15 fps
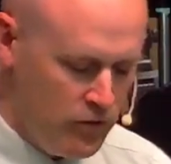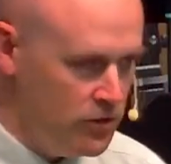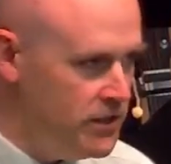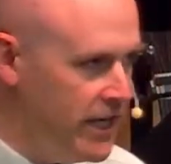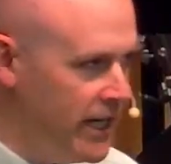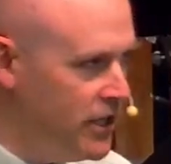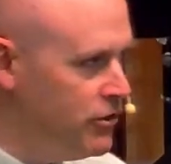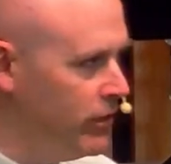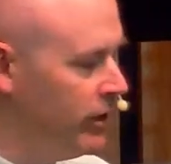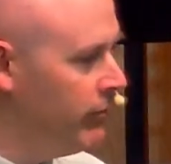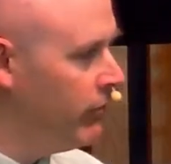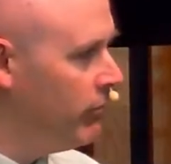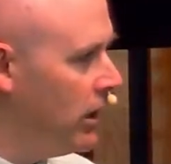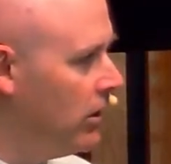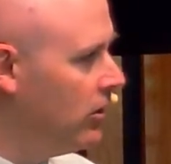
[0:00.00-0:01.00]
You
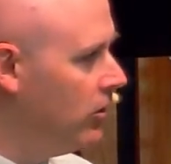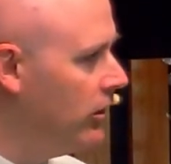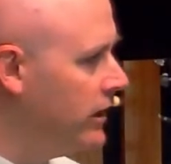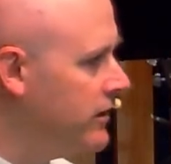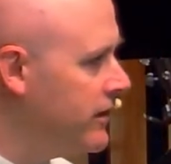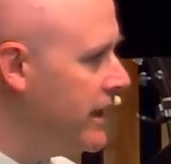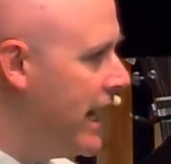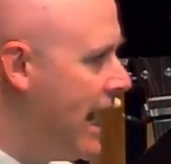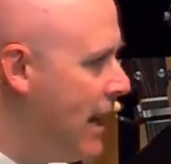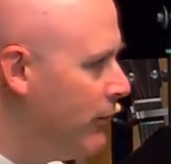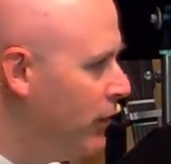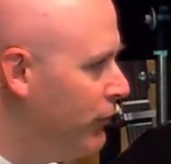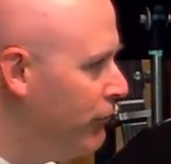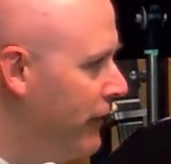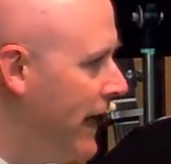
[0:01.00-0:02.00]
daydream about going to the
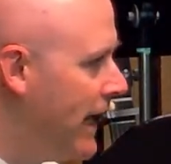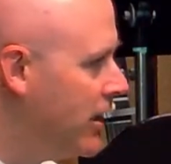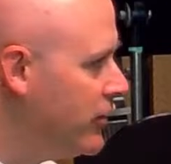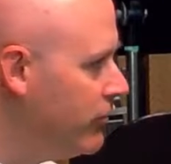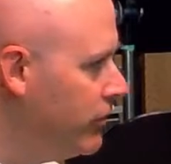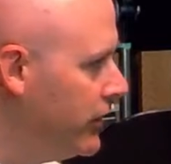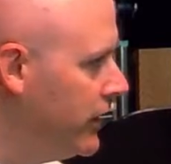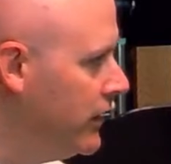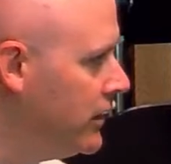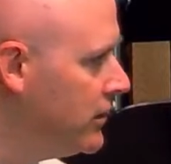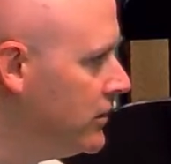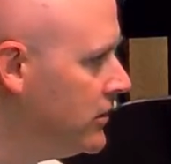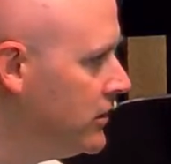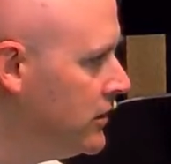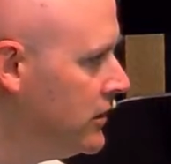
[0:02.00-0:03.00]
hammer factory
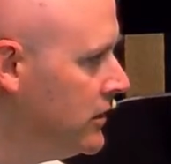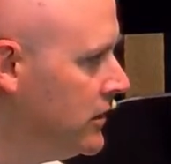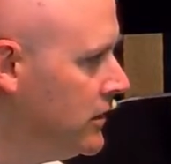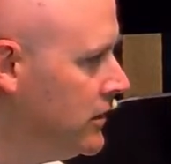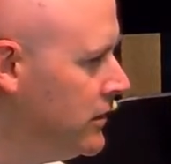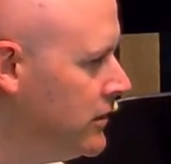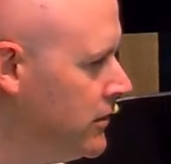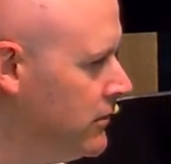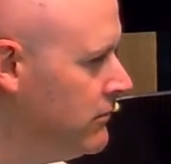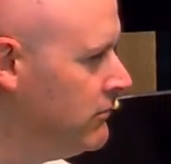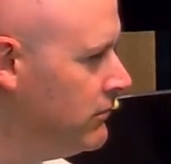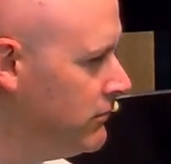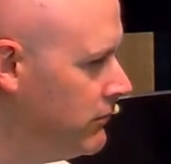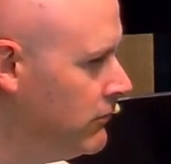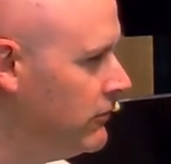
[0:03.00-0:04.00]

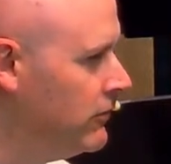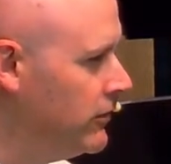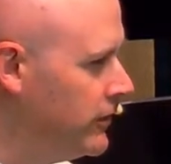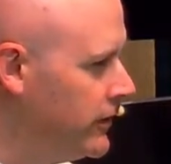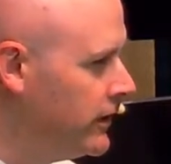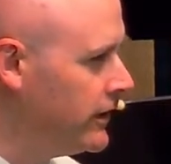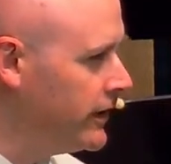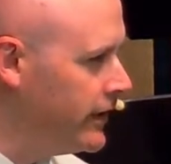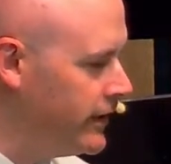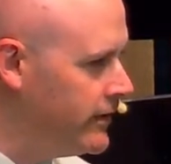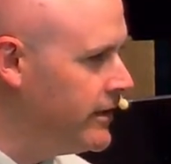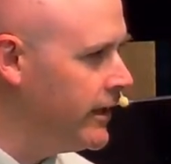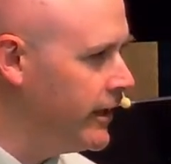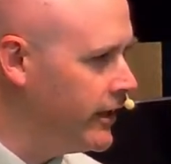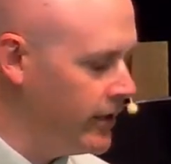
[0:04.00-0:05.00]
and really
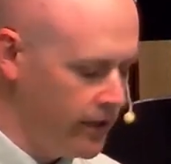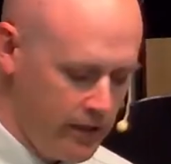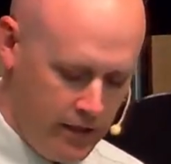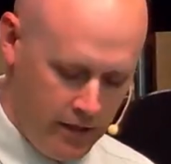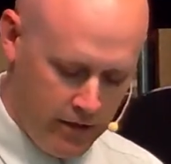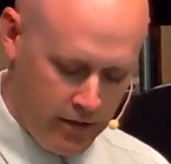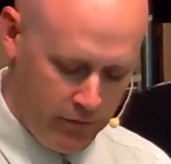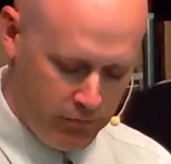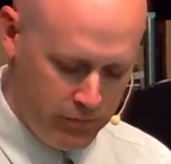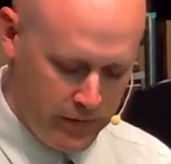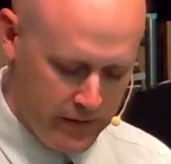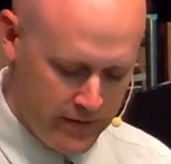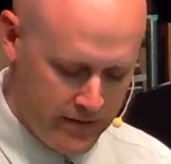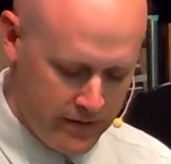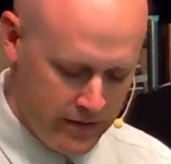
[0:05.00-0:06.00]
taking care of
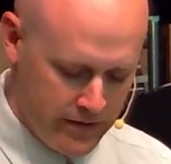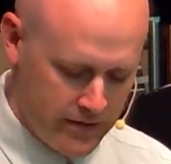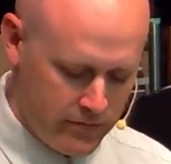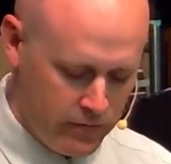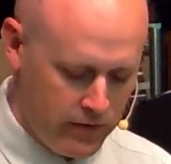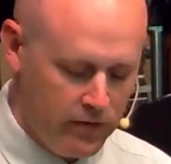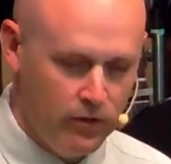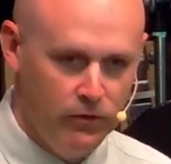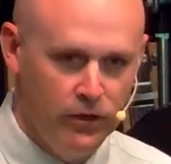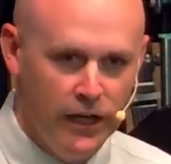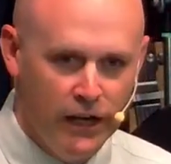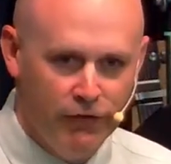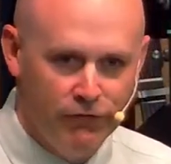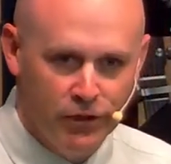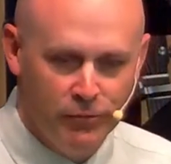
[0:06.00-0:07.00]
business with
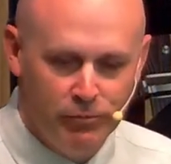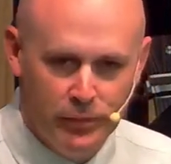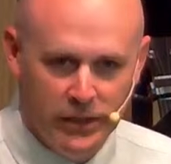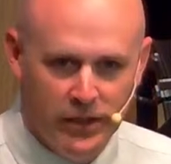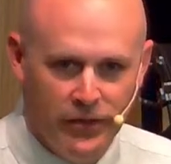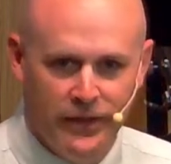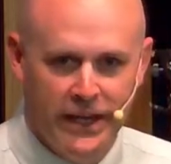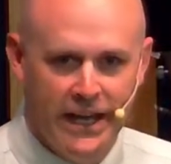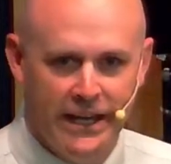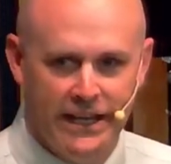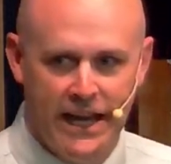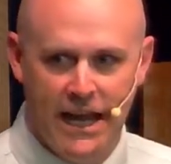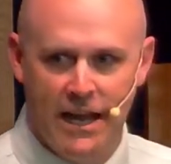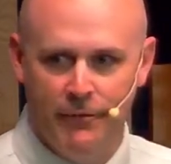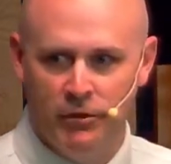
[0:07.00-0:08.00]
whoever built
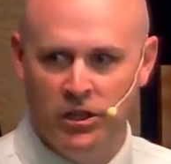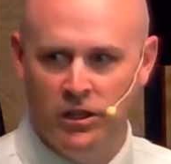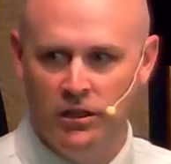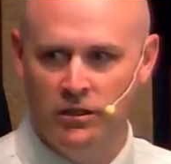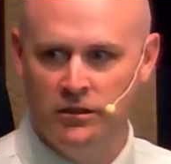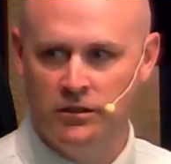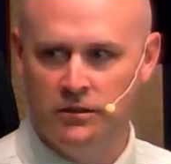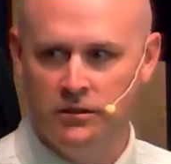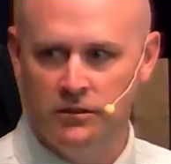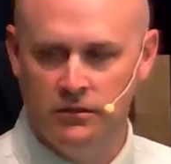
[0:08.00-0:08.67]
that hammer,